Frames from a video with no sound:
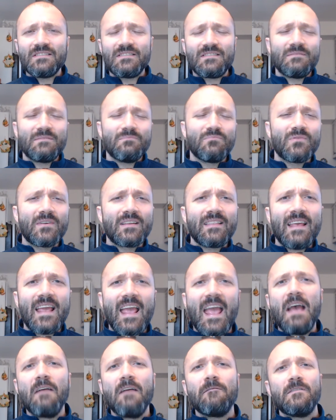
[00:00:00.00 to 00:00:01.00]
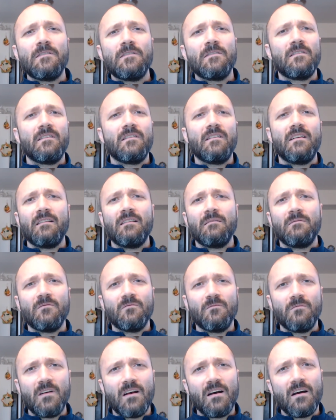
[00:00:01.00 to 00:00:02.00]
to bring the effort
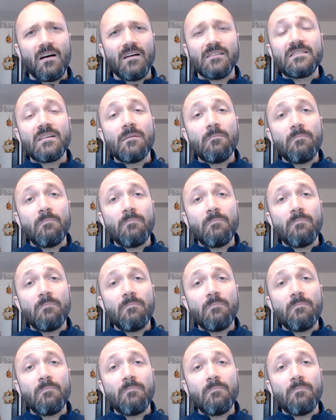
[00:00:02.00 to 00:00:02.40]
to